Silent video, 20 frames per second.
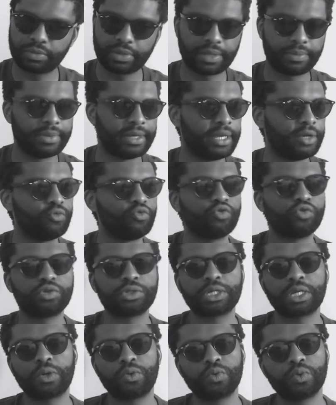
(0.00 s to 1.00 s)
man,
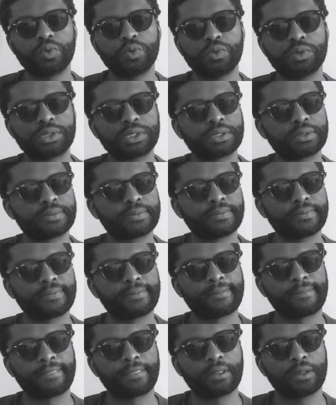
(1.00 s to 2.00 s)
rules are rules.
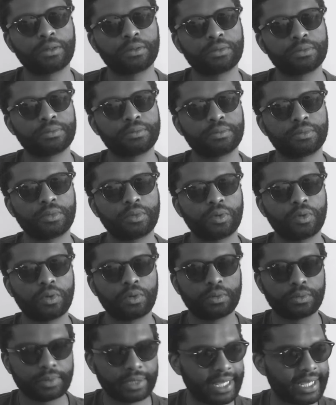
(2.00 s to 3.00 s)

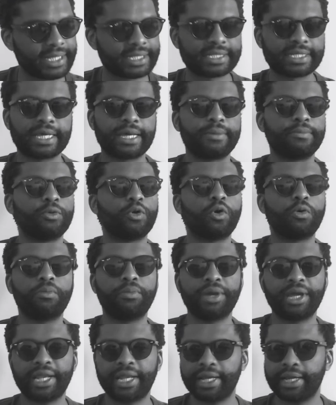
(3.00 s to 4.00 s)
Next time, know
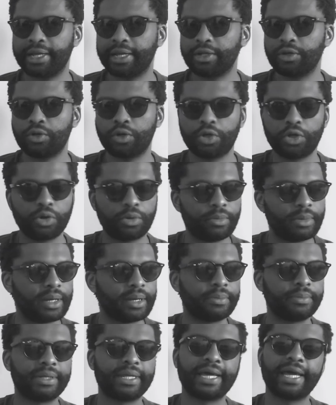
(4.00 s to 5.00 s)
better. I know your
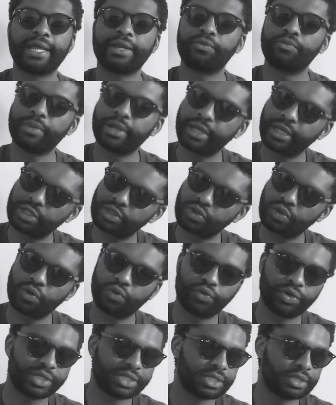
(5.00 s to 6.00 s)
mom died, may her soul
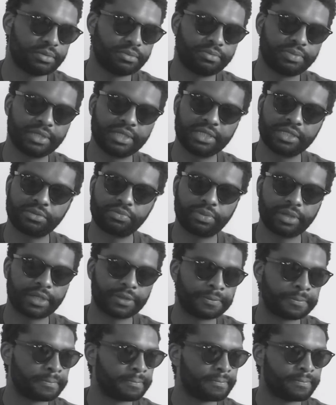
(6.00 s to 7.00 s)
rest in peace,
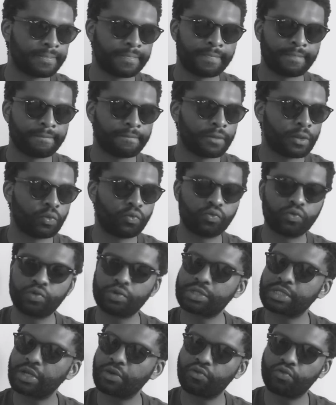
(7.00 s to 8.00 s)
but
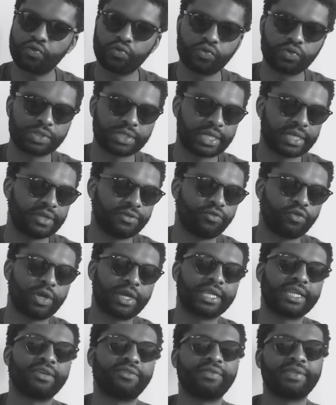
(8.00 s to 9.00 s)
rules are rules, and if you are
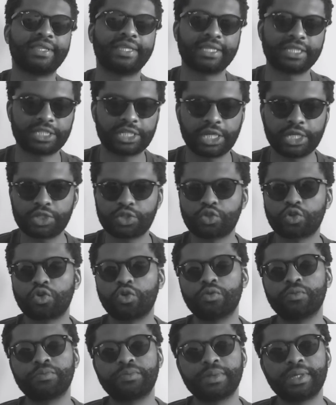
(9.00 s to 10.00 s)
given the chance to
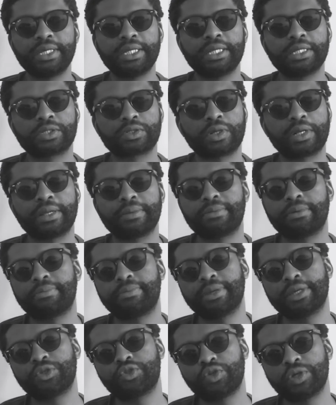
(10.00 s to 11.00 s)
compete, it's gonna
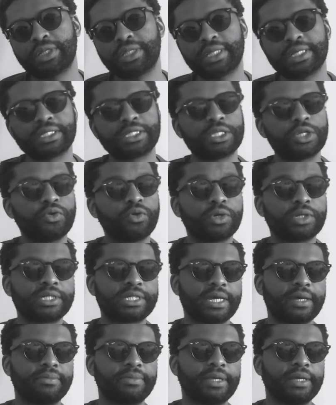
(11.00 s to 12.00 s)
perpetuate the
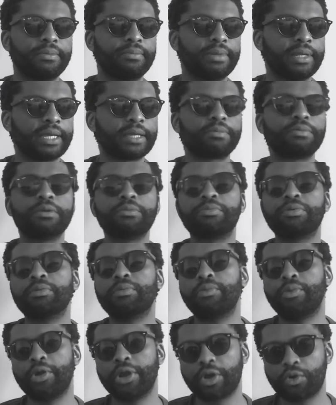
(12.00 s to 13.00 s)
stereotype that black people
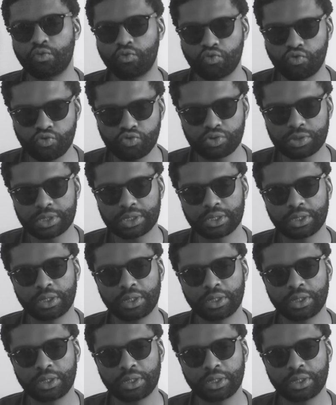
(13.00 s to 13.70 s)
break rules,